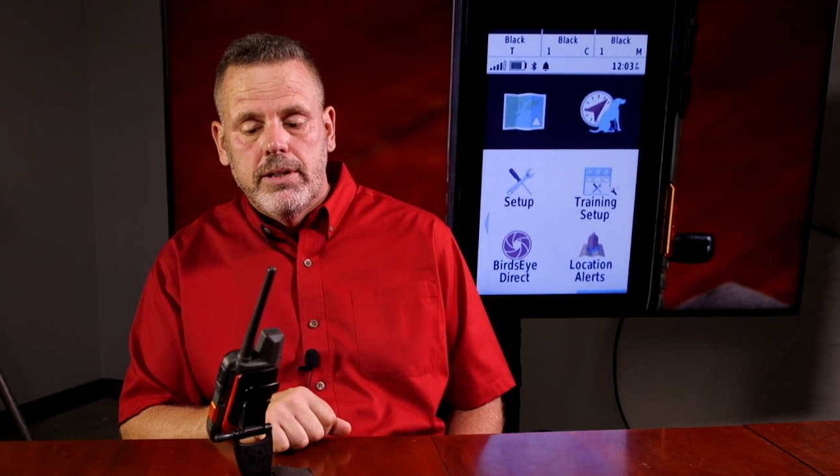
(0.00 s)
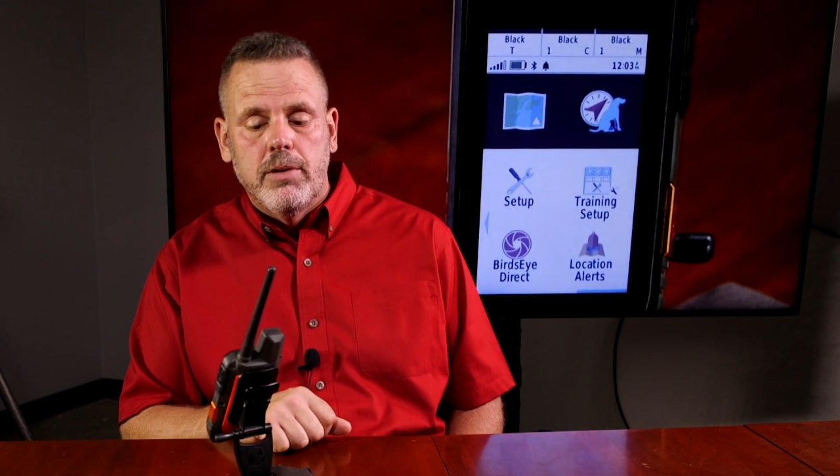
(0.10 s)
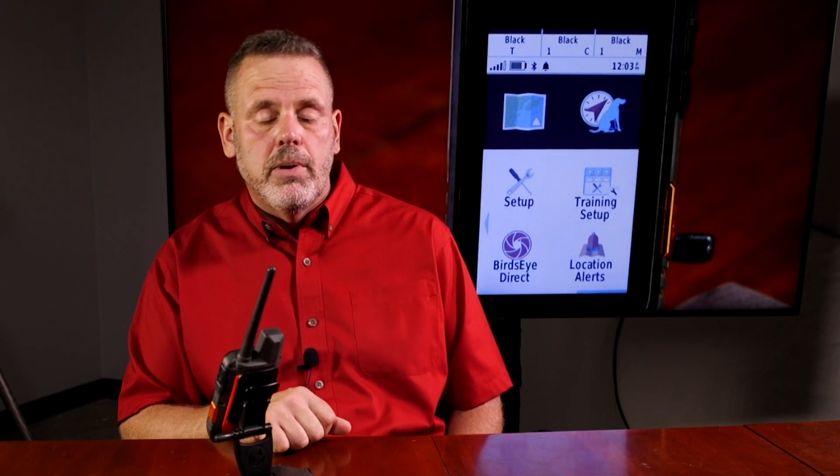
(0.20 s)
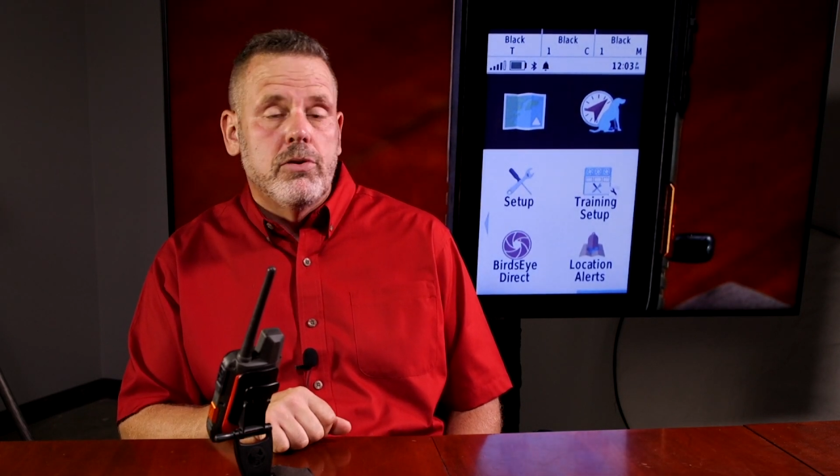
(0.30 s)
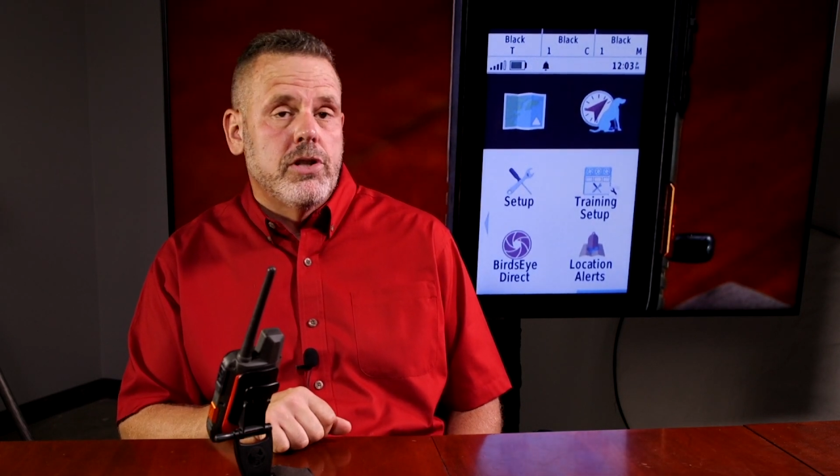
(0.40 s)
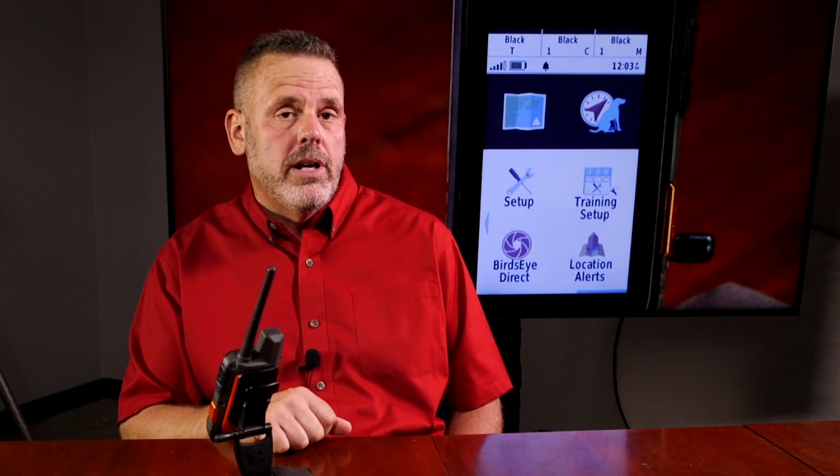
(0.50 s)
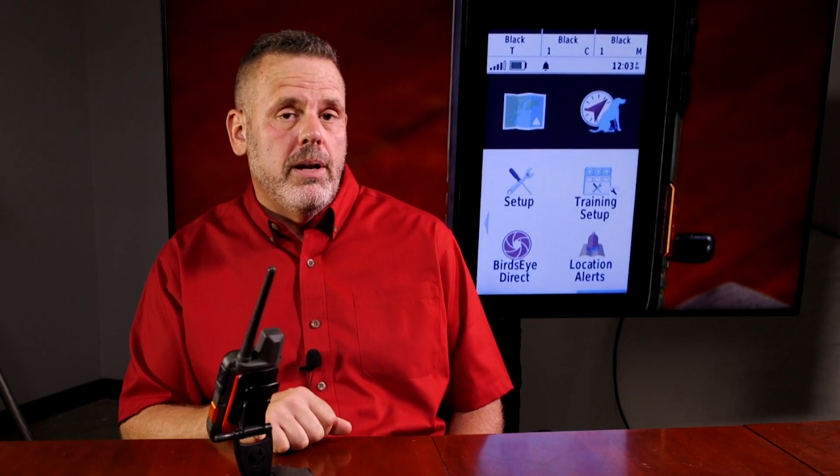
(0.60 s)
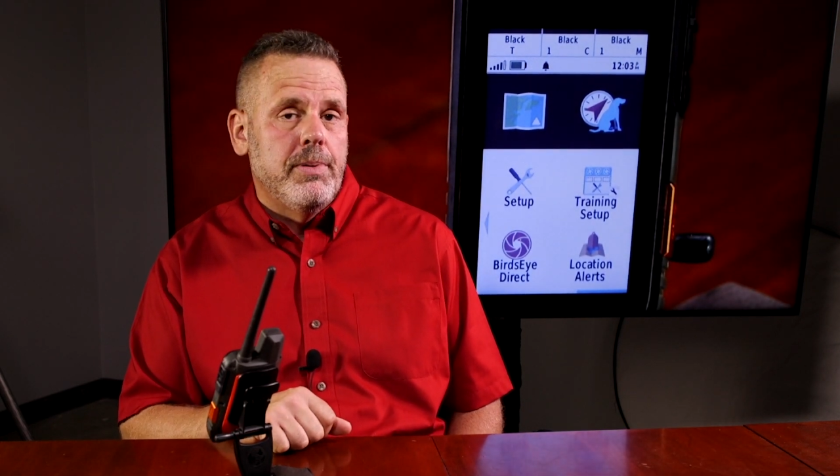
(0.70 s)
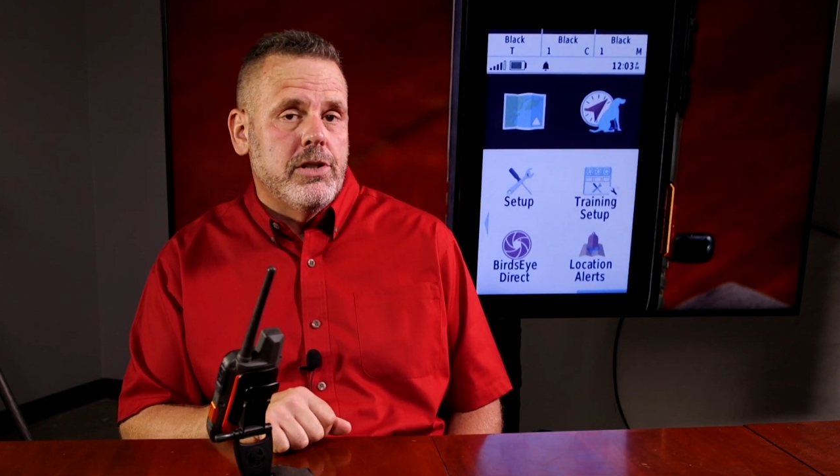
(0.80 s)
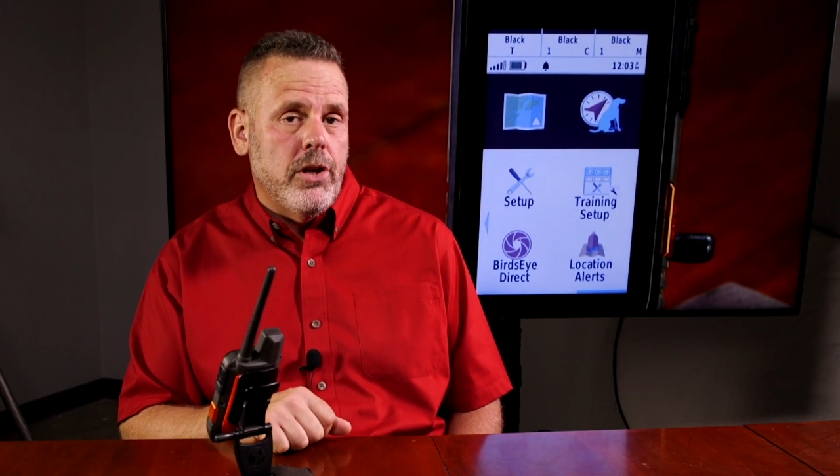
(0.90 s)
They're both set
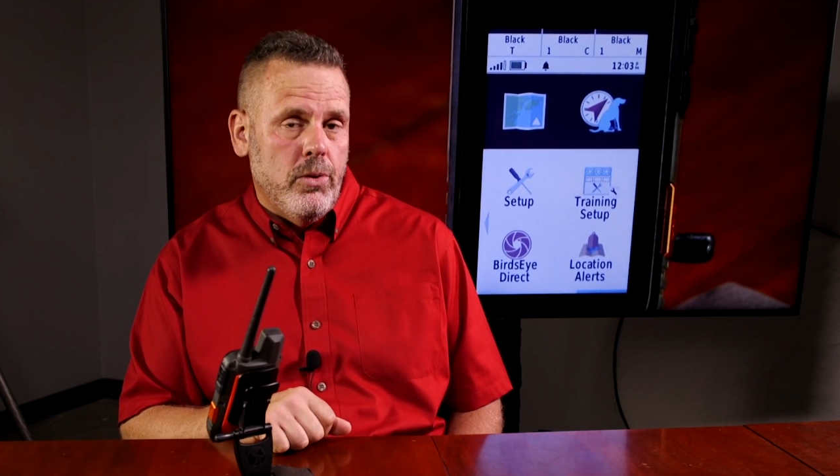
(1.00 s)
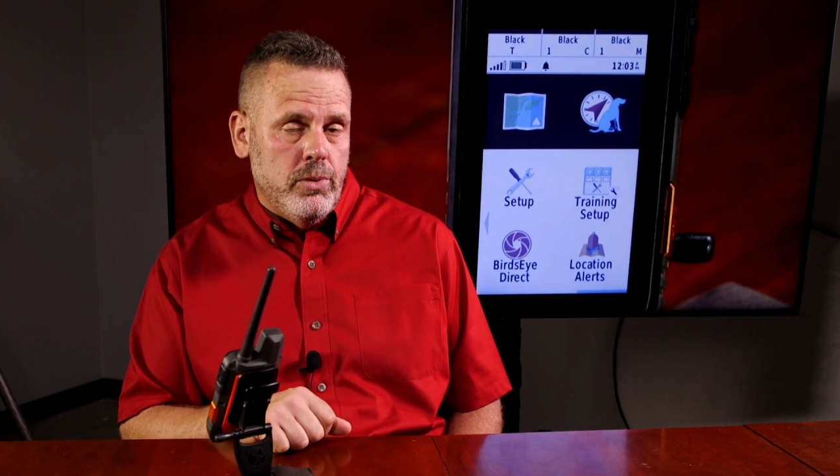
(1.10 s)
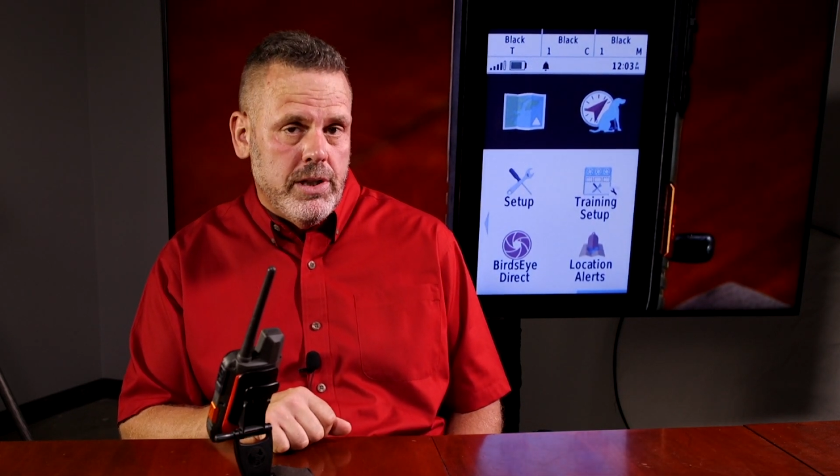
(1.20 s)
up as tone